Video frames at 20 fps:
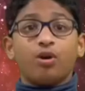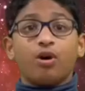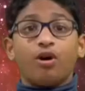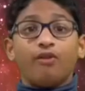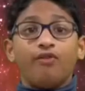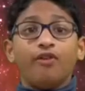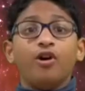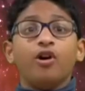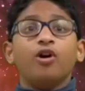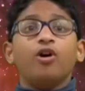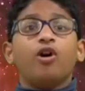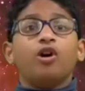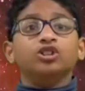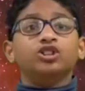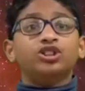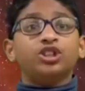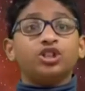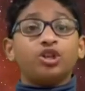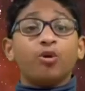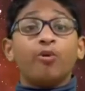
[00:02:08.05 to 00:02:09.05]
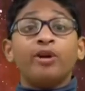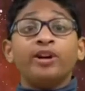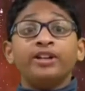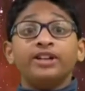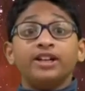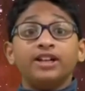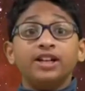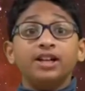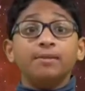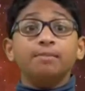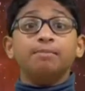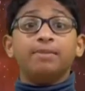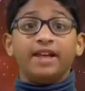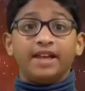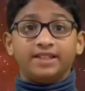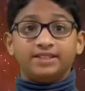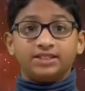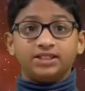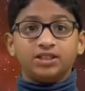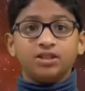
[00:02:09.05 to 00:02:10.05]
of constituent
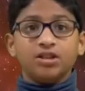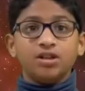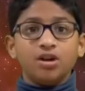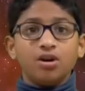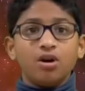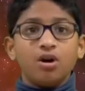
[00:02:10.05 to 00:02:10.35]
plates